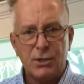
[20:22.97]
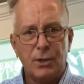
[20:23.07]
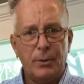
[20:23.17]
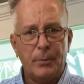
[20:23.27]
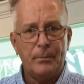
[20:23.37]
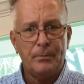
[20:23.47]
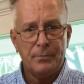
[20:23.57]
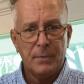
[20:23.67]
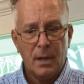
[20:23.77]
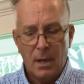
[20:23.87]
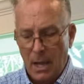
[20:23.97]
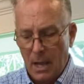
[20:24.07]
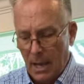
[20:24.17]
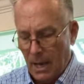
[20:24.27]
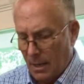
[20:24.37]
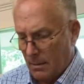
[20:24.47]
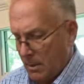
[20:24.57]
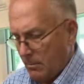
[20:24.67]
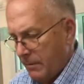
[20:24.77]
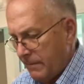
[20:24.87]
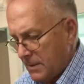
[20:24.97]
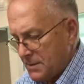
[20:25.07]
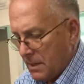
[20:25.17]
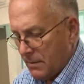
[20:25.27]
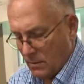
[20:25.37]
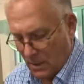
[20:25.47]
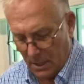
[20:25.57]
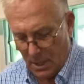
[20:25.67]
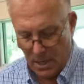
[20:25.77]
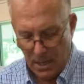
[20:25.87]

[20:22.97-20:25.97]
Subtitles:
to. Let me move this out of the way.